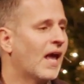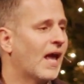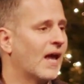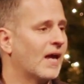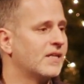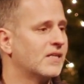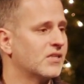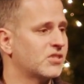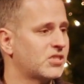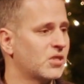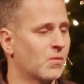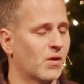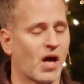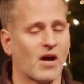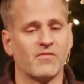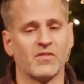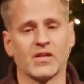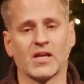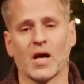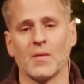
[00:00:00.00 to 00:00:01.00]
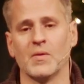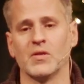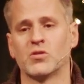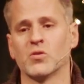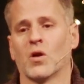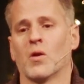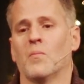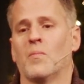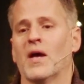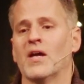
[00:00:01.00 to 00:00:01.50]
and she would often come
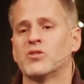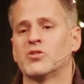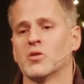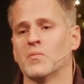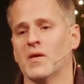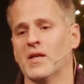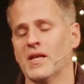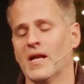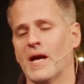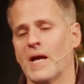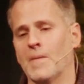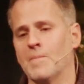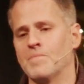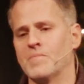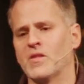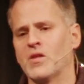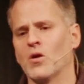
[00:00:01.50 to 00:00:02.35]
into our bedroom at night.